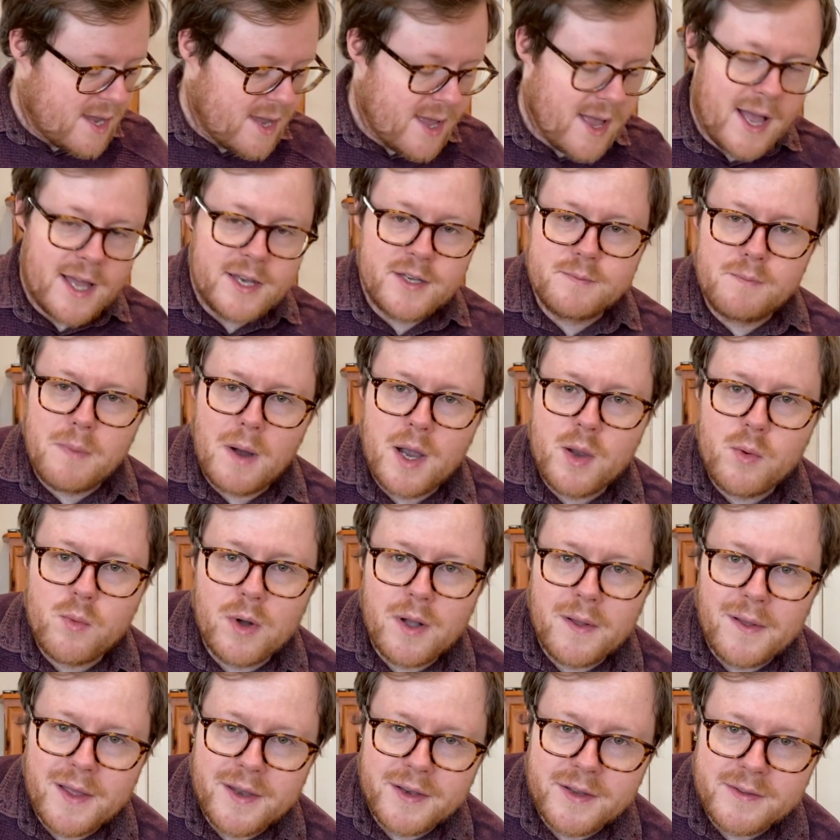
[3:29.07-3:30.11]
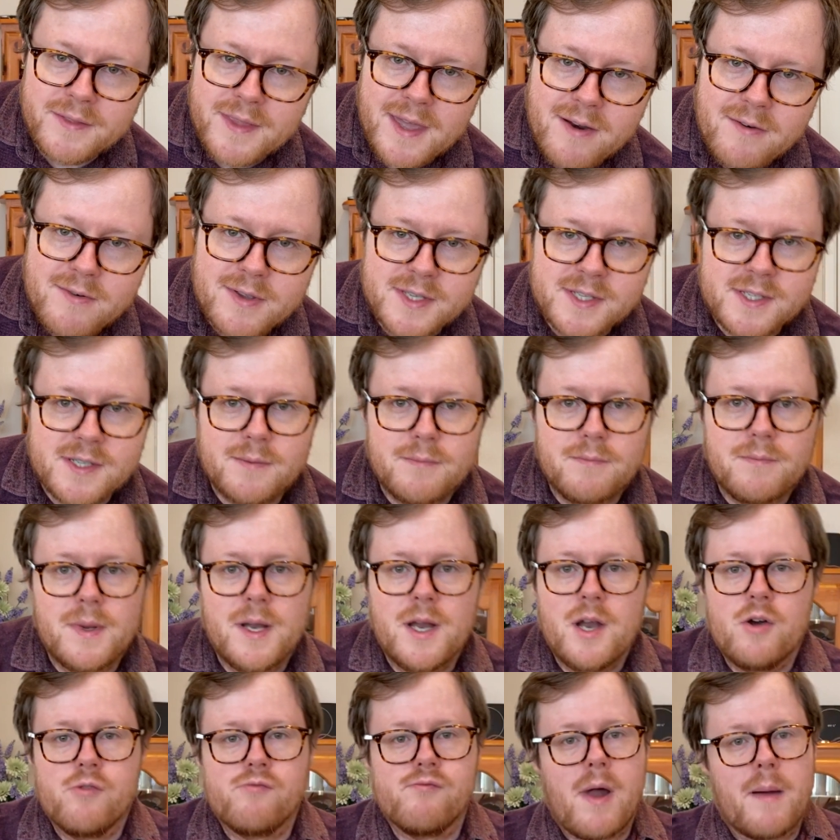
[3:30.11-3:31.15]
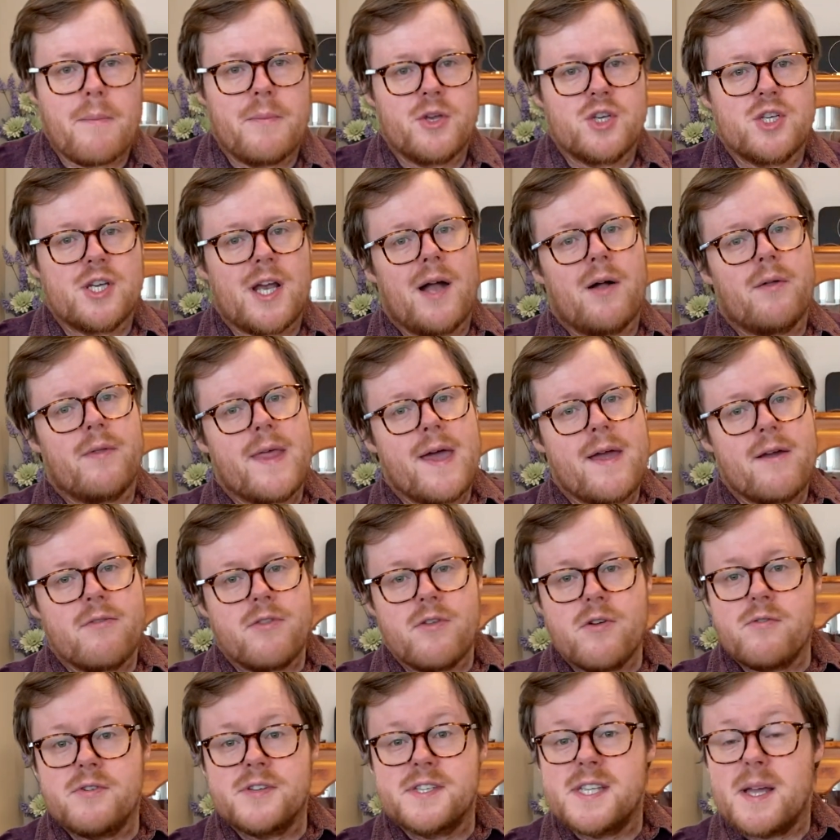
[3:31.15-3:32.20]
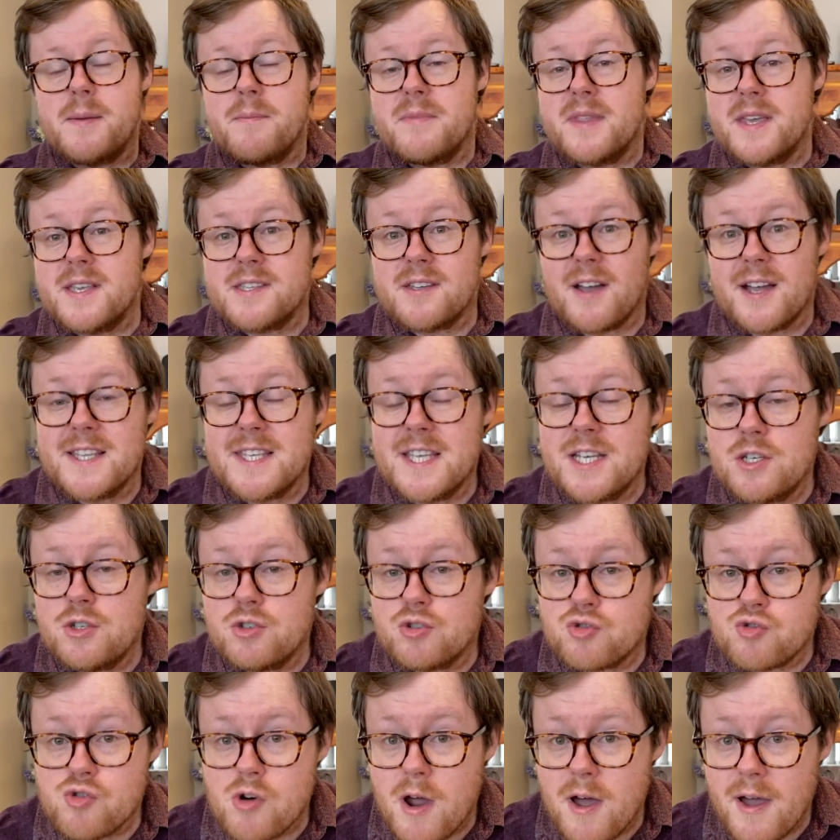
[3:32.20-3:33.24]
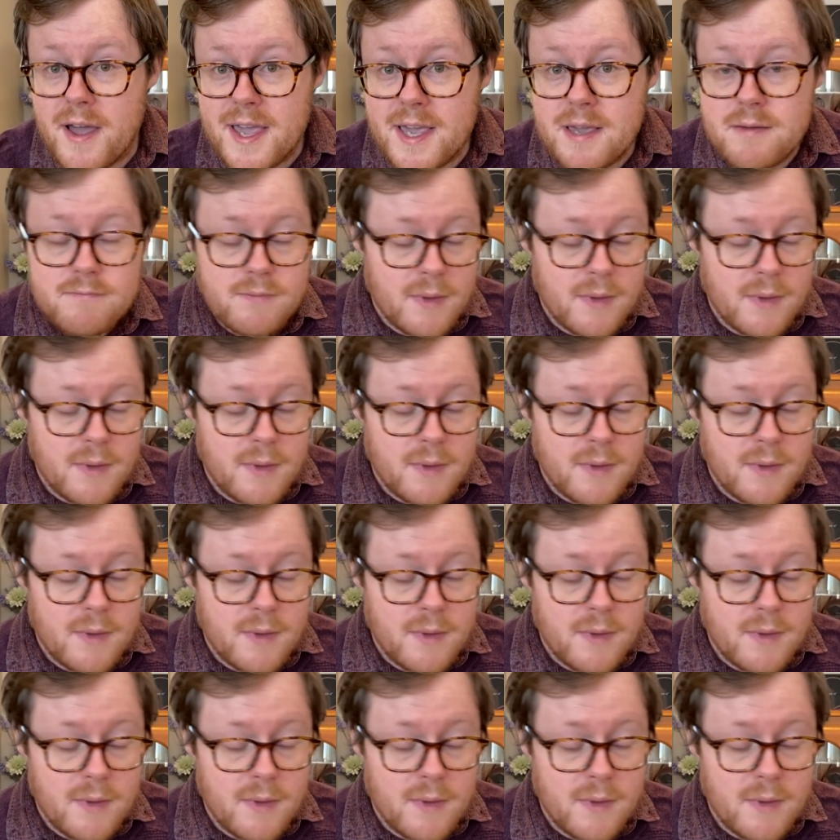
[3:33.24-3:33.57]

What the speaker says: And my word, there is some rubbish out there. There are some things I didn't try.